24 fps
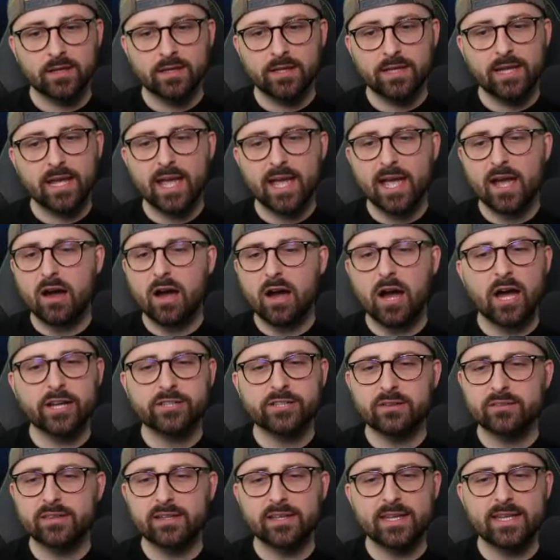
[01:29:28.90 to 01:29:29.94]
Yeah, I
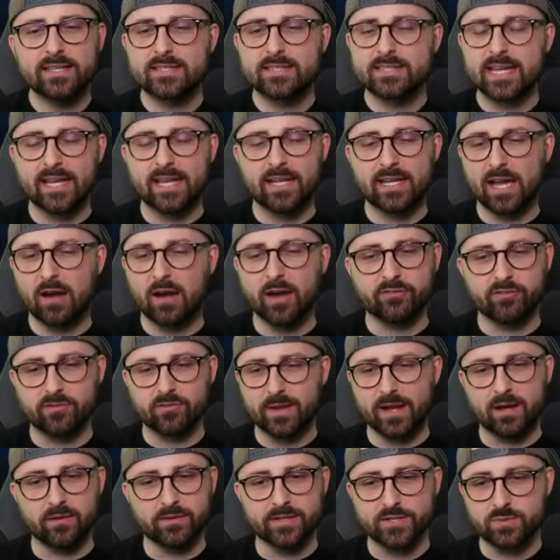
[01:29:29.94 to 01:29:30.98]
don't think you need to take either of
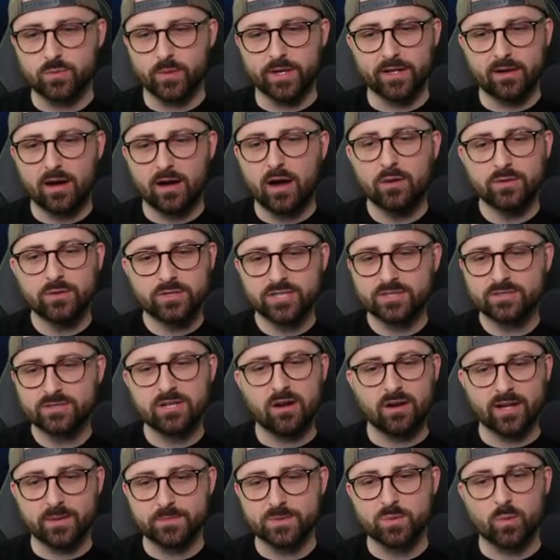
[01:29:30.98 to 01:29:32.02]
them out this week. I would just
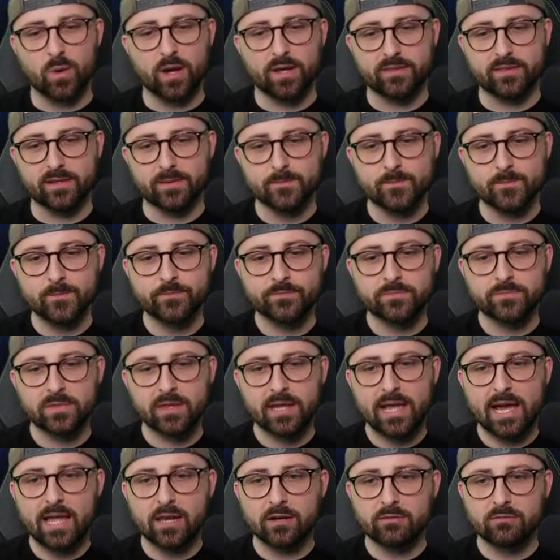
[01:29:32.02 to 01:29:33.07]
start Gibbs White, I think.
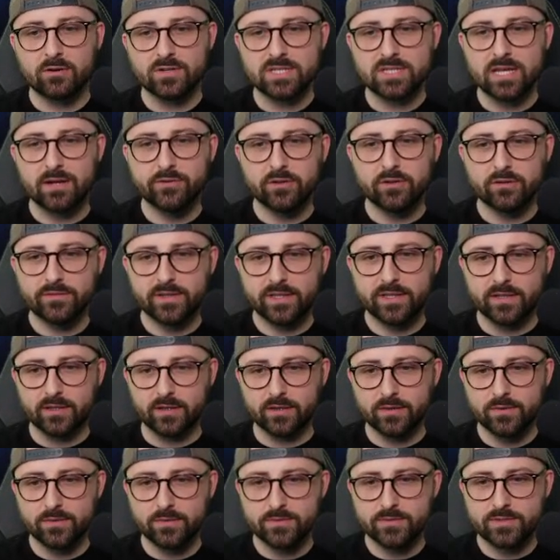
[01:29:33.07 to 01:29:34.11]
Hello, Ross. Love your
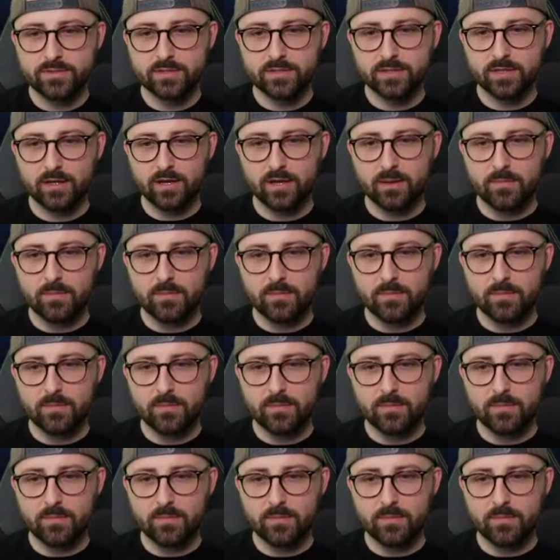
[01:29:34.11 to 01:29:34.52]
videos.